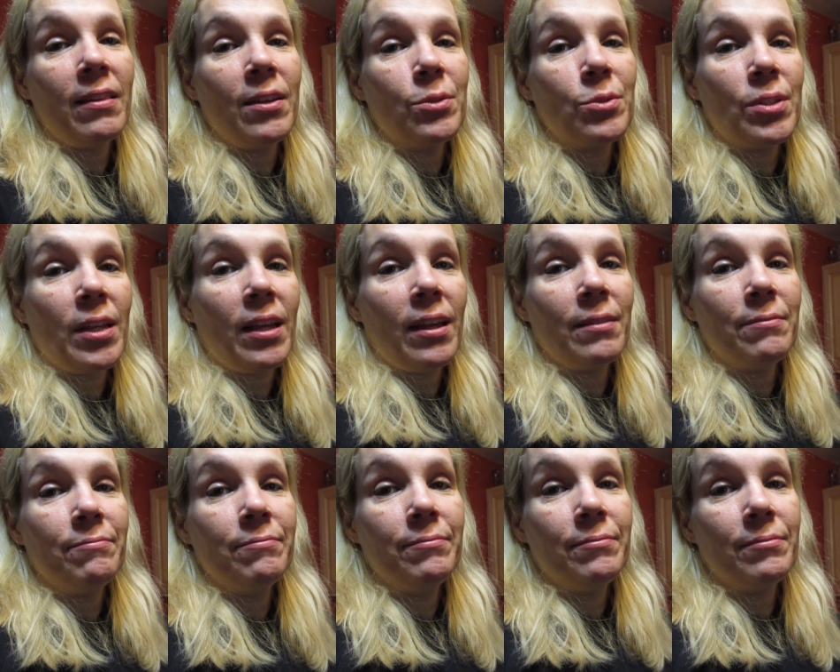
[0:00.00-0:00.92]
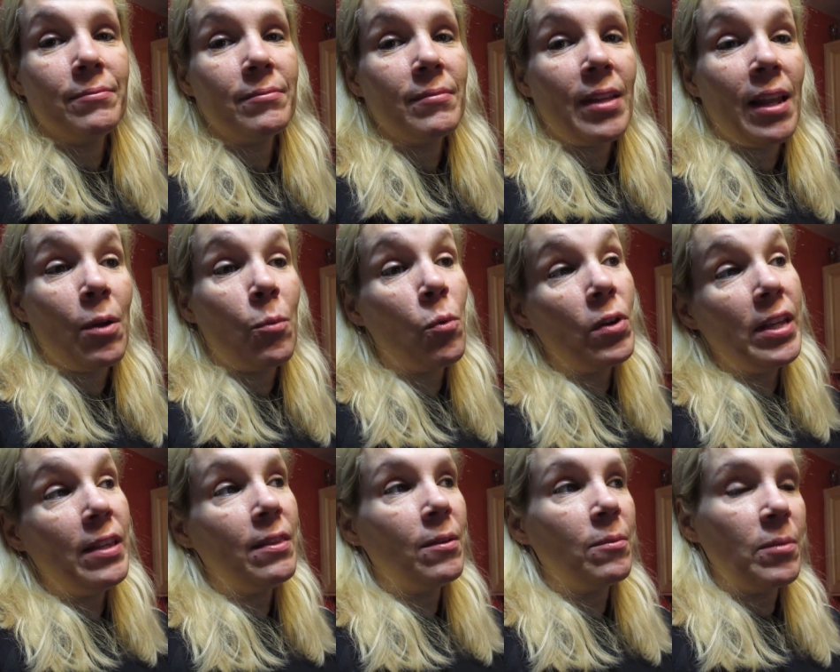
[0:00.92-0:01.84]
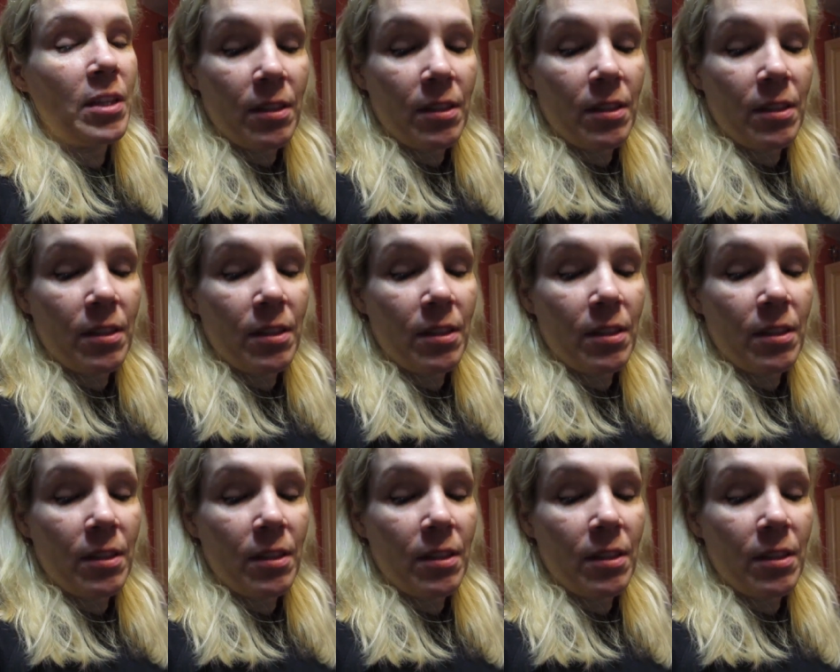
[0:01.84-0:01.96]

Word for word: those again. And I won't eat them